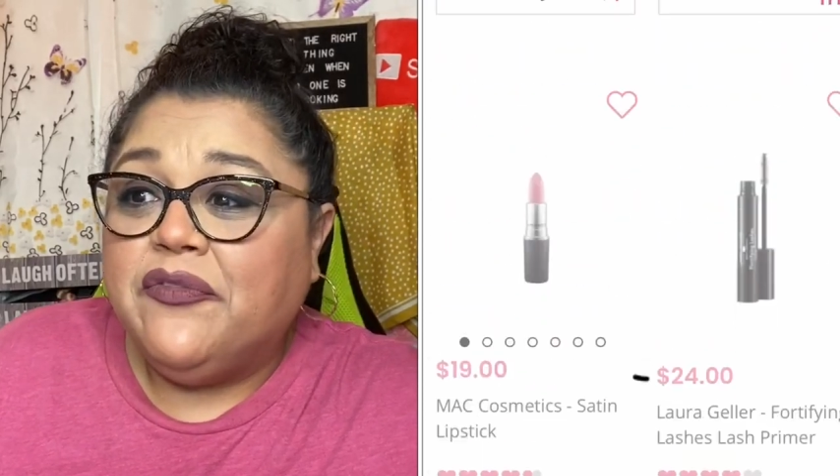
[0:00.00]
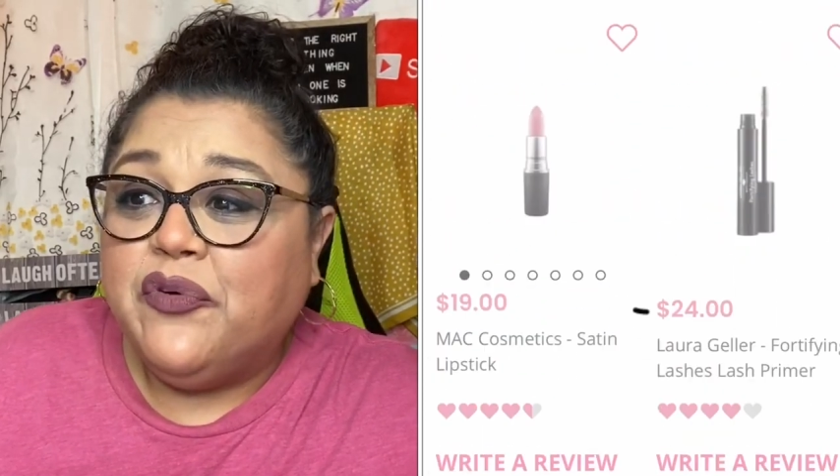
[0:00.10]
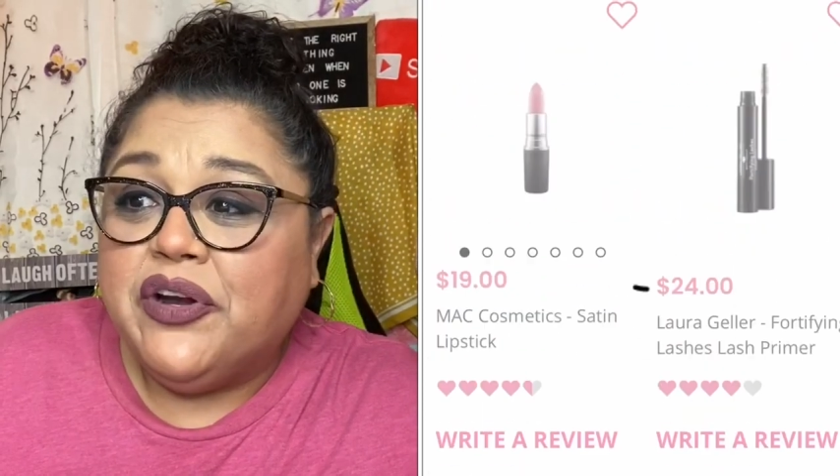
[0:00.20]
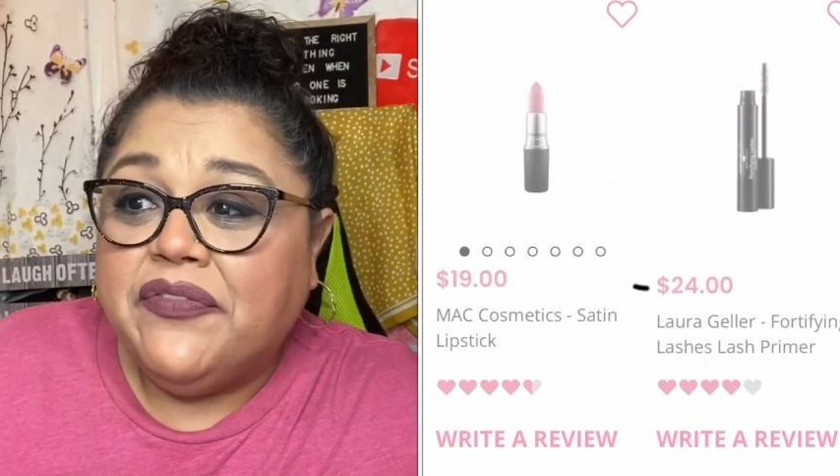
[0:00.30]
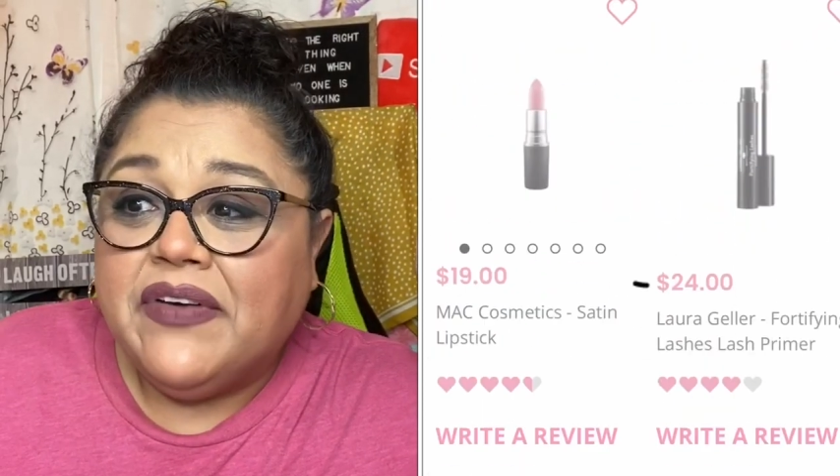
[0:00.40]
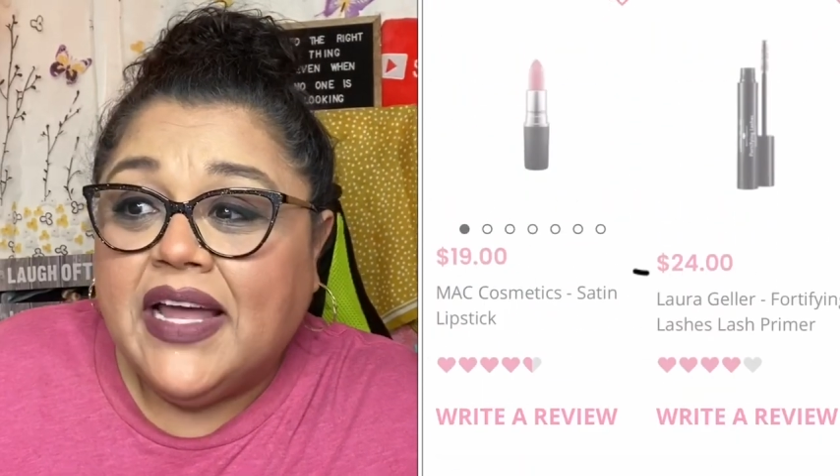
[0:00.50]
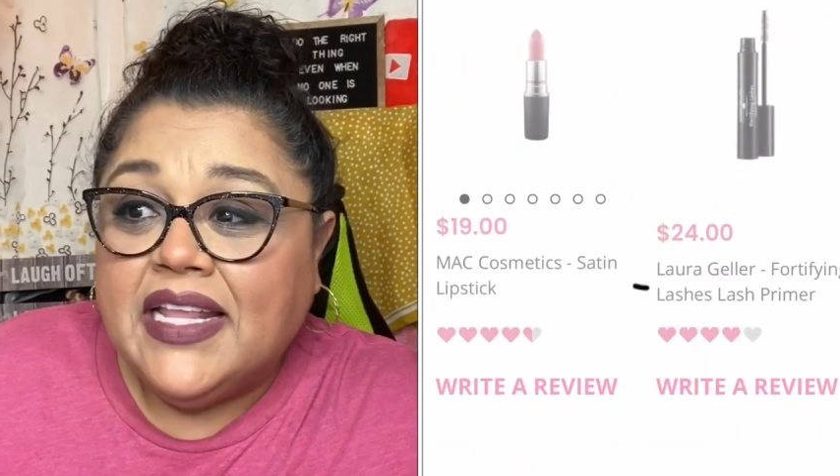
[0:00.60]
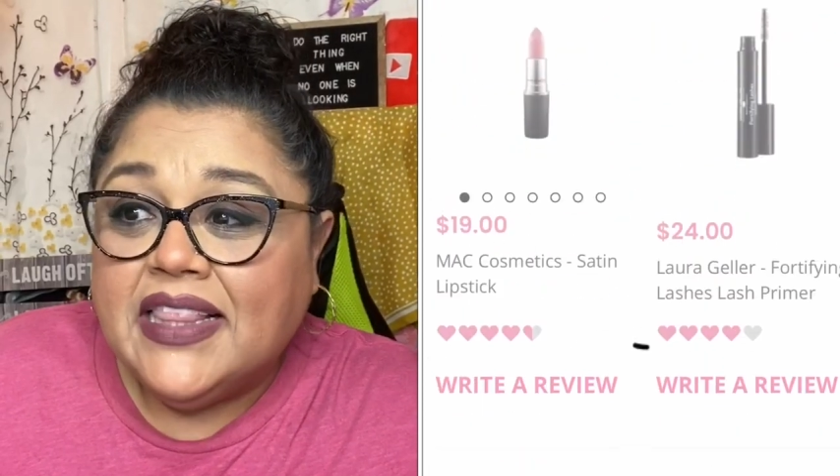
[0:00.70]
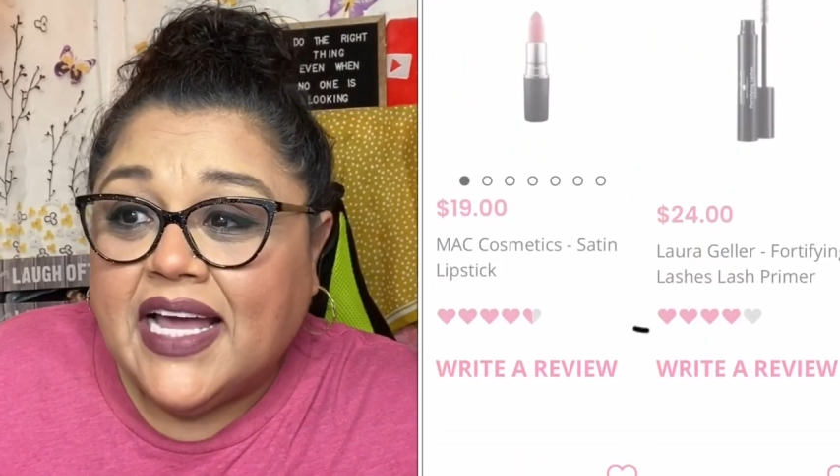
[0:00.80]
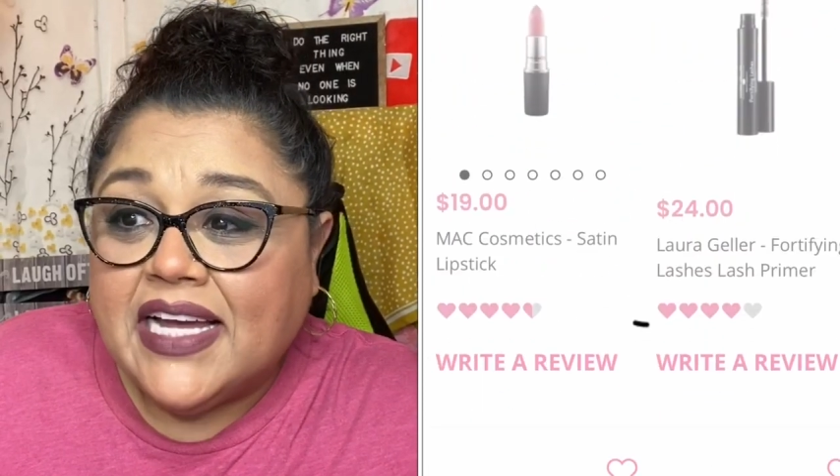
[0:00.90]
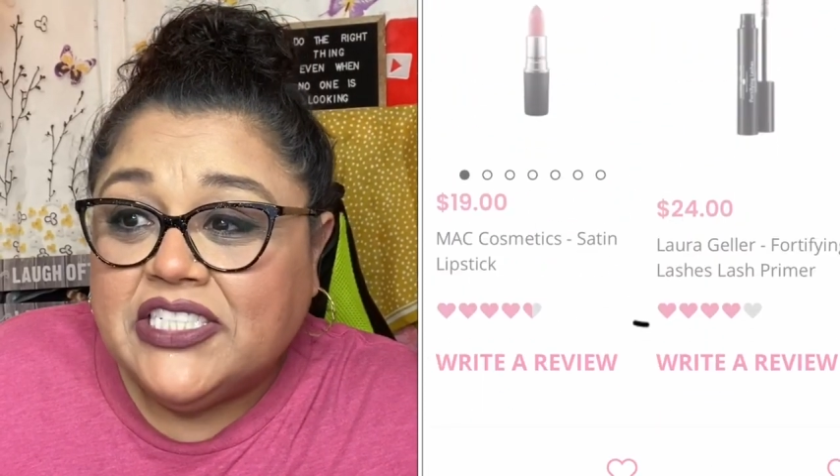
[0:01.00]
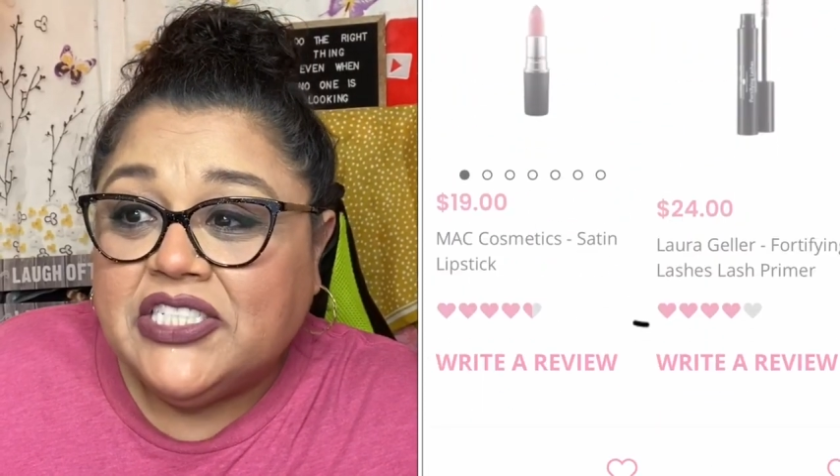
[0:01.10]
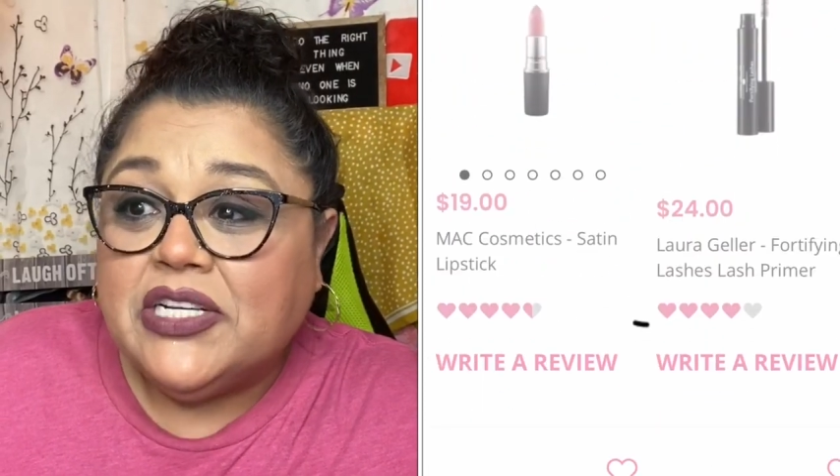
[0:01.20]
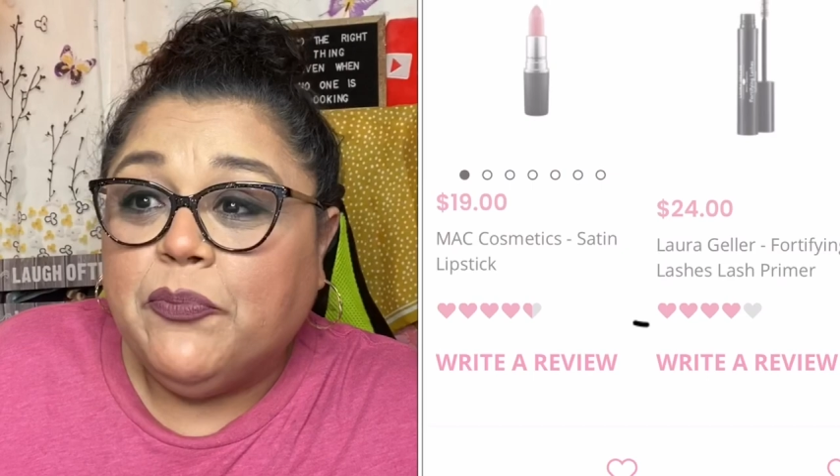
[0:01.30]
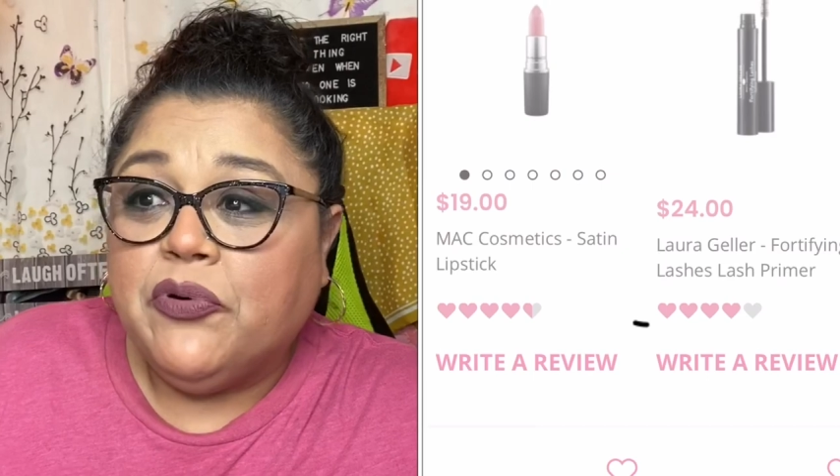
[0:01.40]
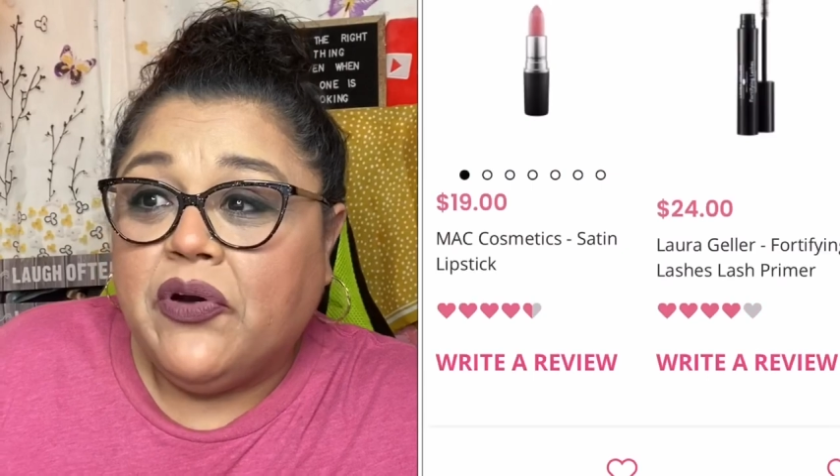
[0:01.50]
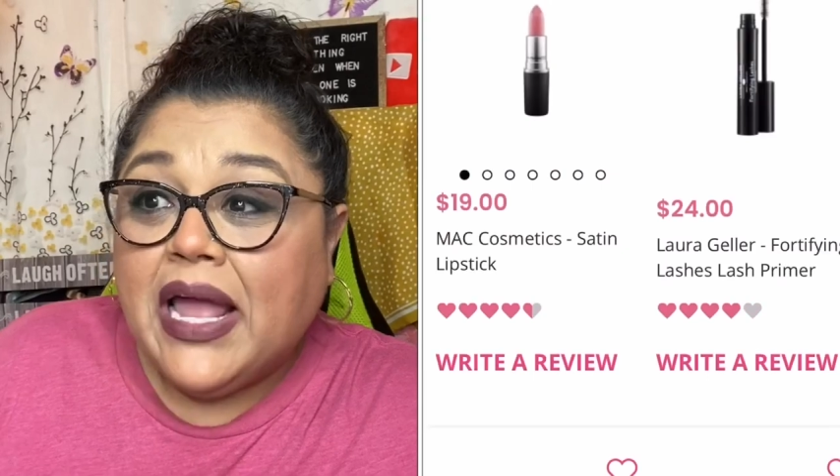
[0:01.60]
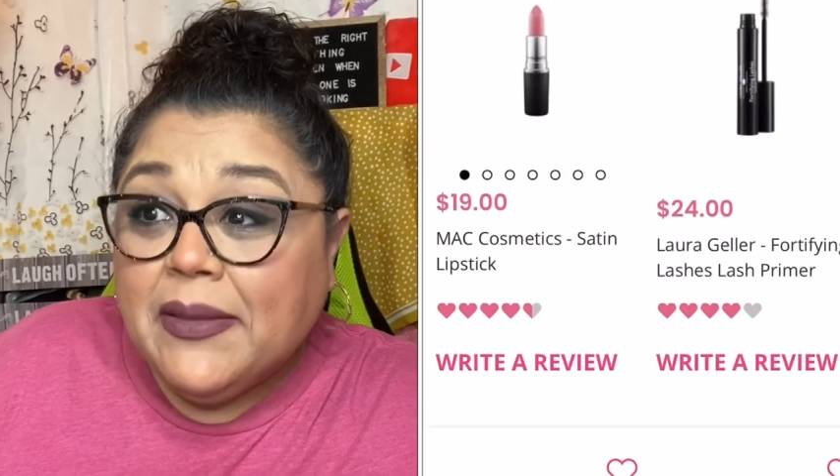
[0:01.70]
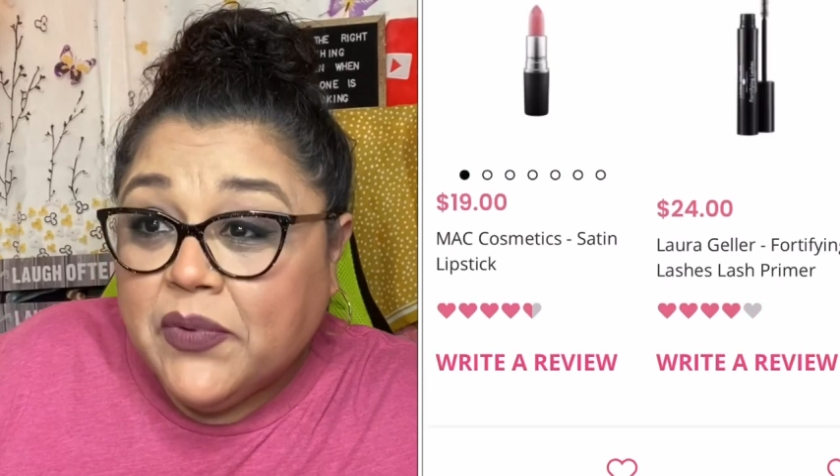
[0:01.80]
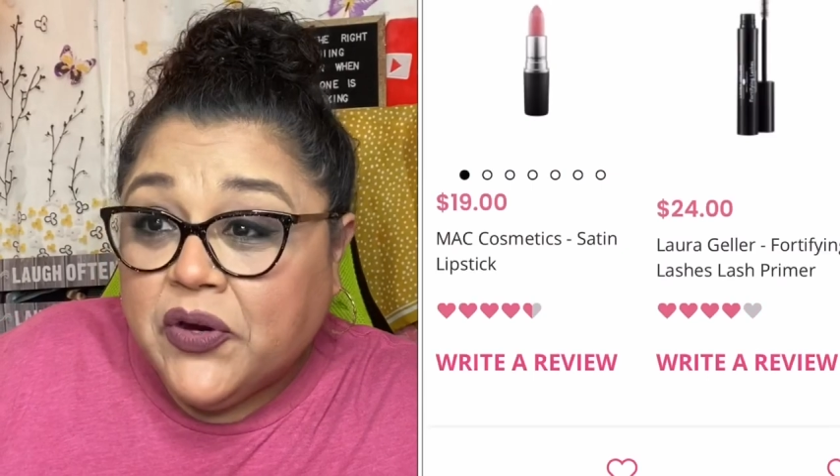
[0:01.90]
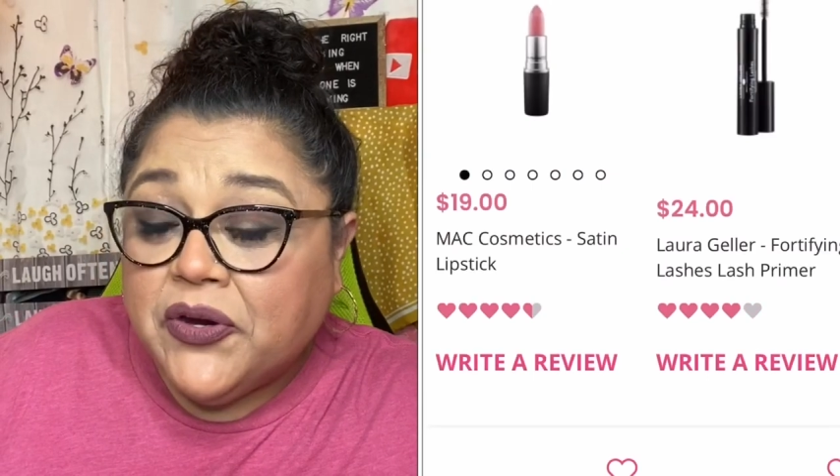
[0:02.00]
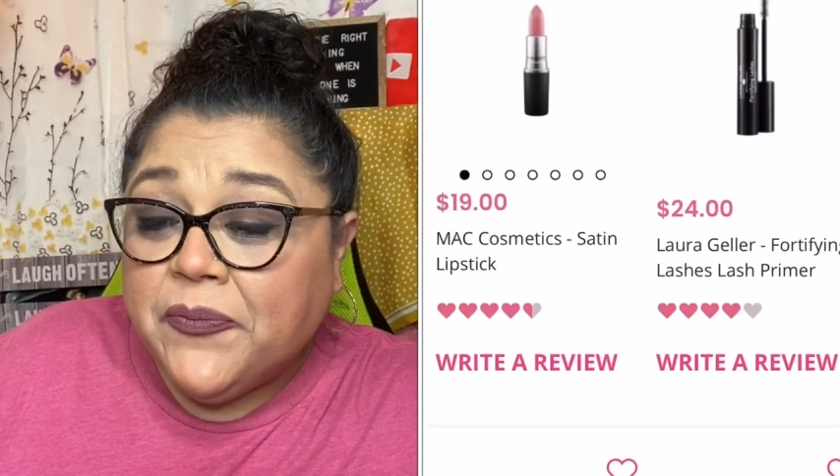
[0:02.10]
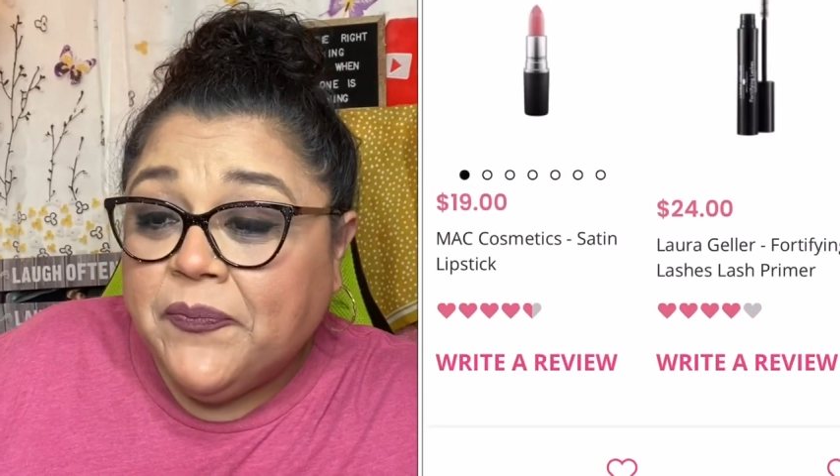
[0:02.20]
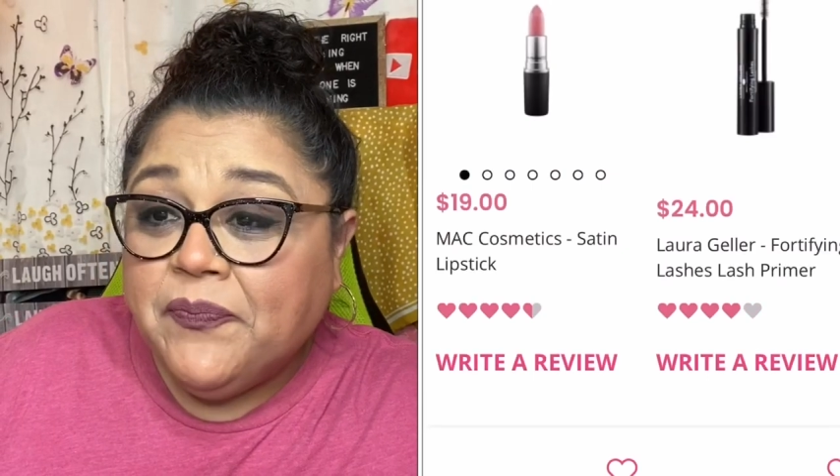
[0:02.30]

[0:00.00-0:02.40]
Fortifying Lash Primer.